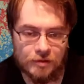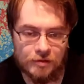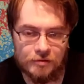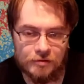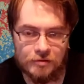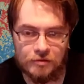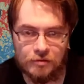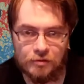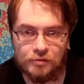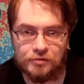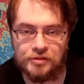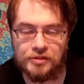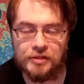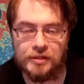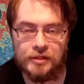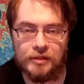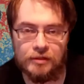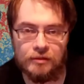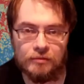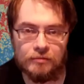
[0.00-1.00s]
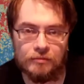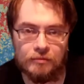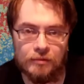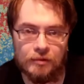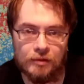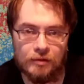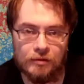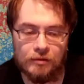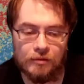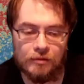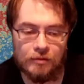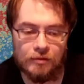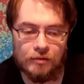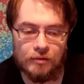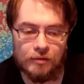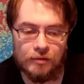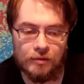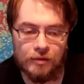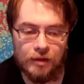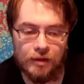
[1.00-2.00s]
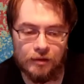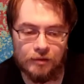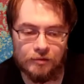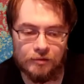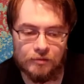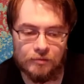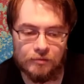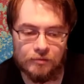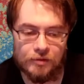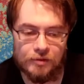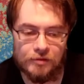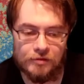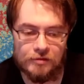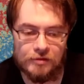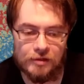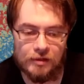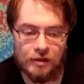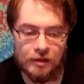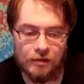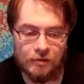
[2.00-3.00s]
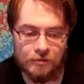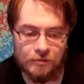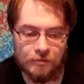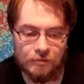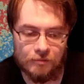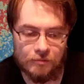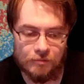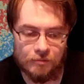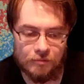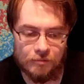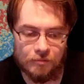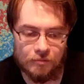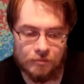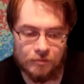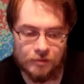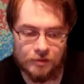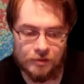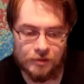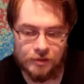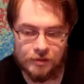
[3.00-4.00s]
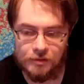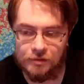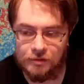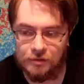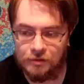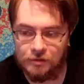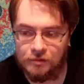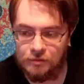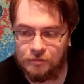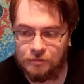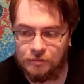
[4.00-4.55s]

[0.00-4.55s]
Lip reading: The ocean heat. And you see how, click here,